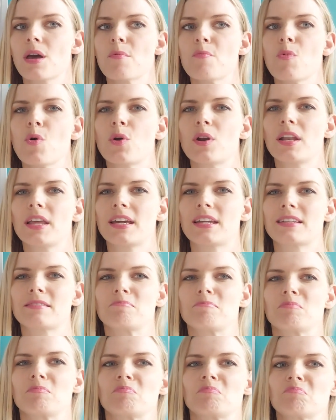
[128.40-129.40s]
a more like
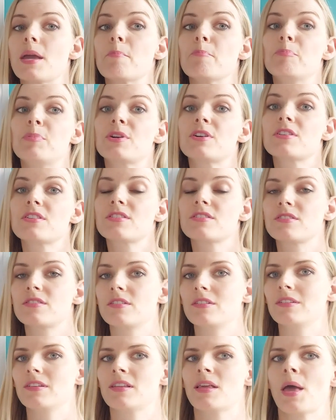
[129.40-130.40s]

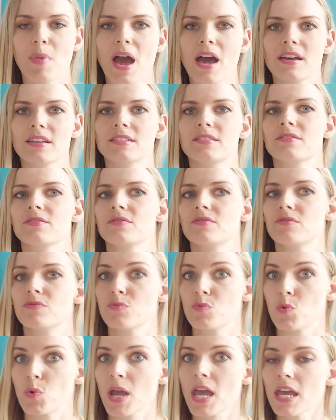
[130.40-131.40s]
impersonal, passive
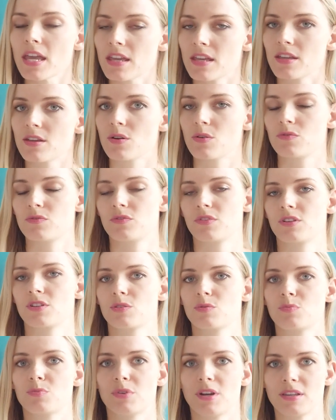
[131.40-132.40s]
way of
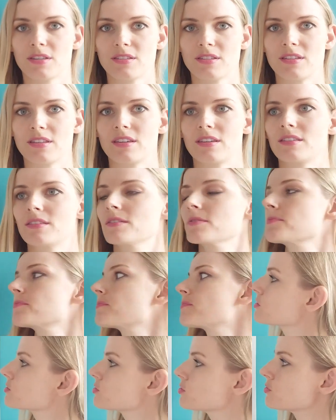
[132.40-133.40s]
expressing it.
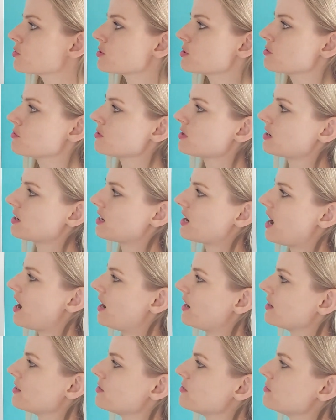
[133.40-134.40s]
So you
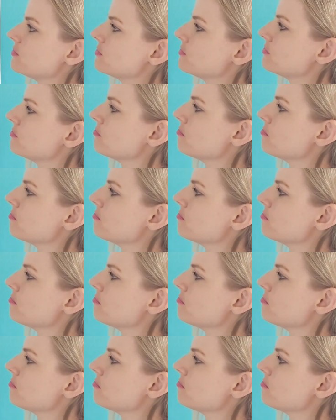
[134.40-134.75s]
kind of